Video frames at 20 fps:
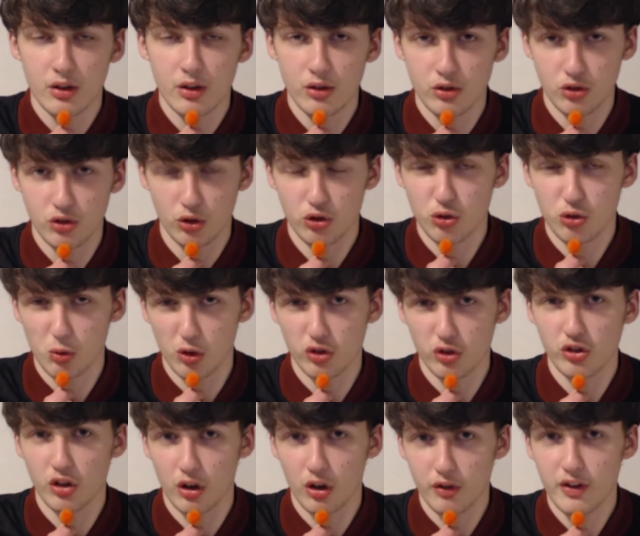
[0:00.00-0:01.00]
Touchwood
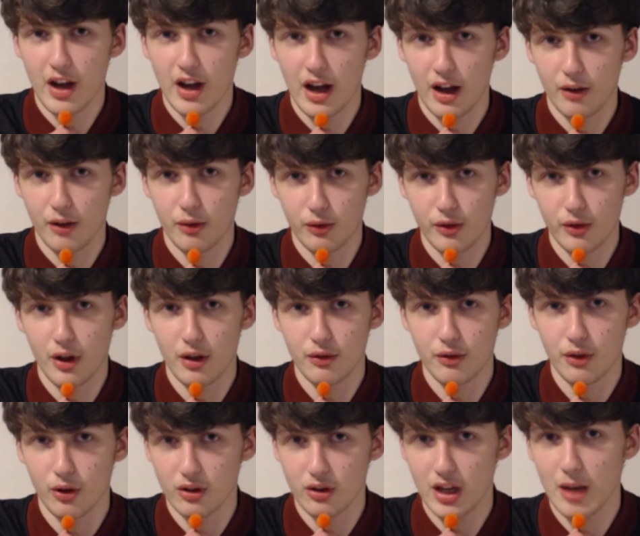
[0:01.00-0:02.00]
so far for
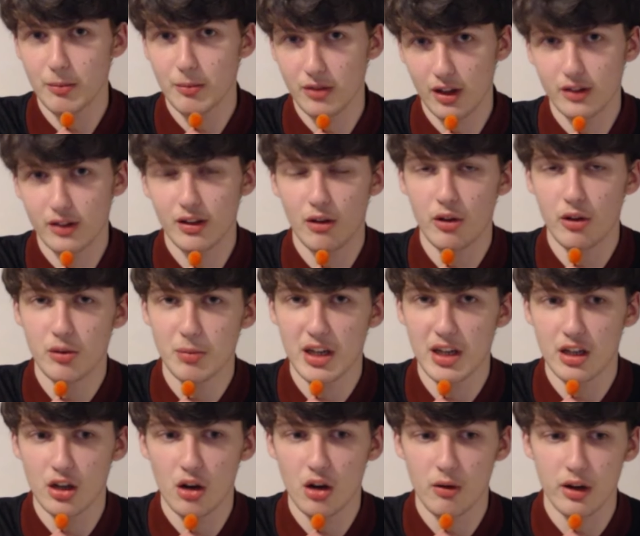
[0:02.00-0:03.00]
34 games. That's how it's
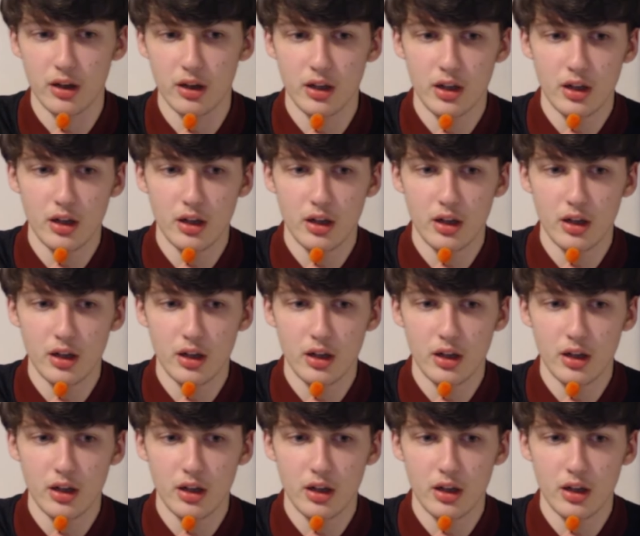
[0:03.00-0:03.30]
been going.